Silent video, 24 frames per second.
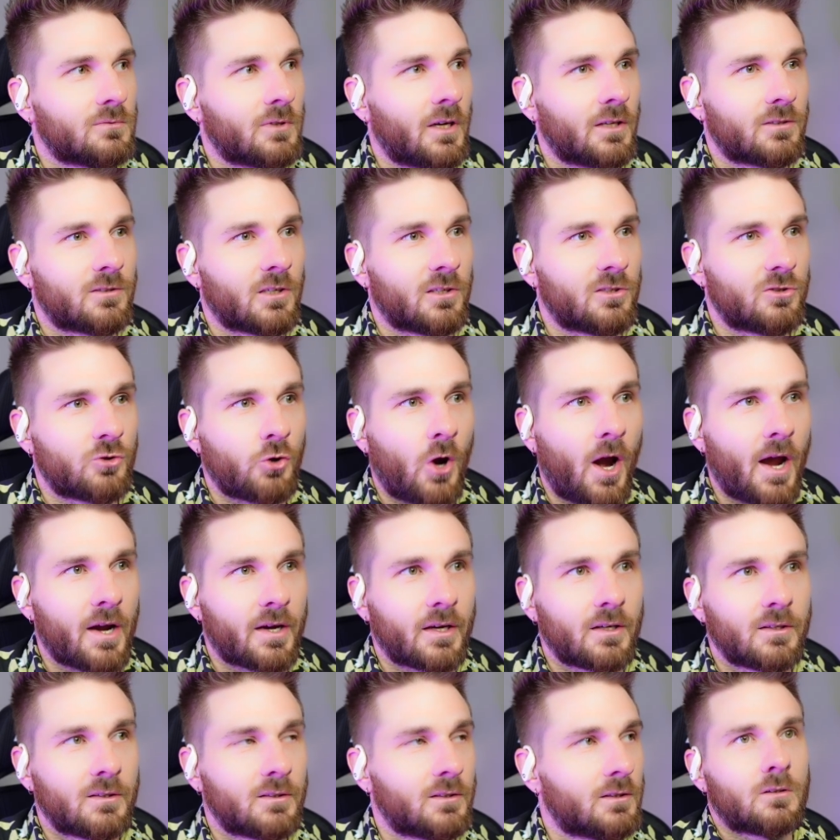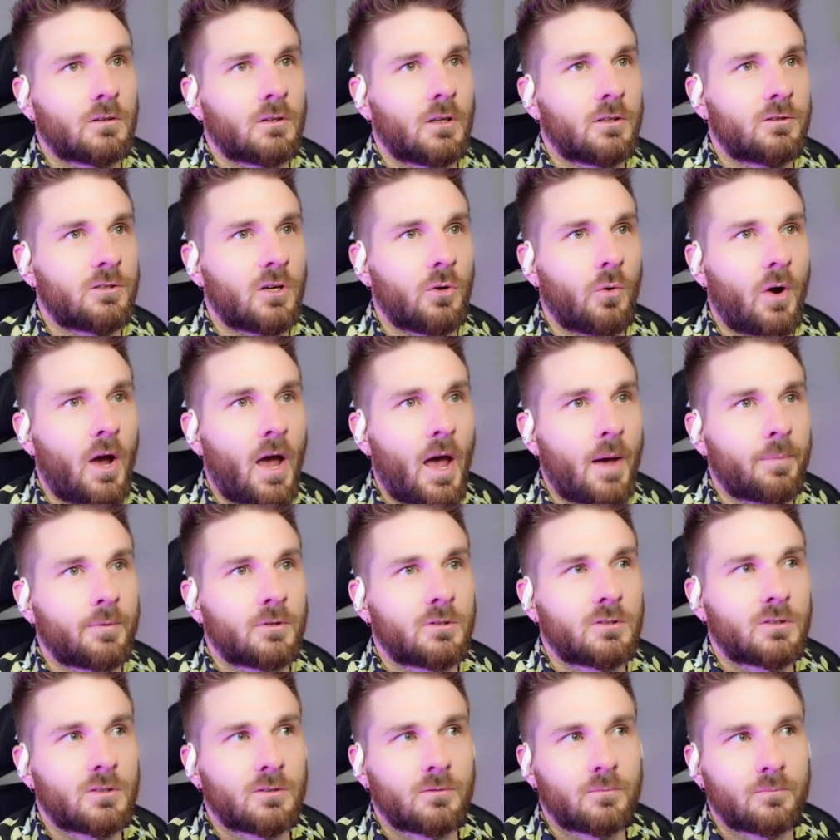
That's his dragon. Let's see what happens.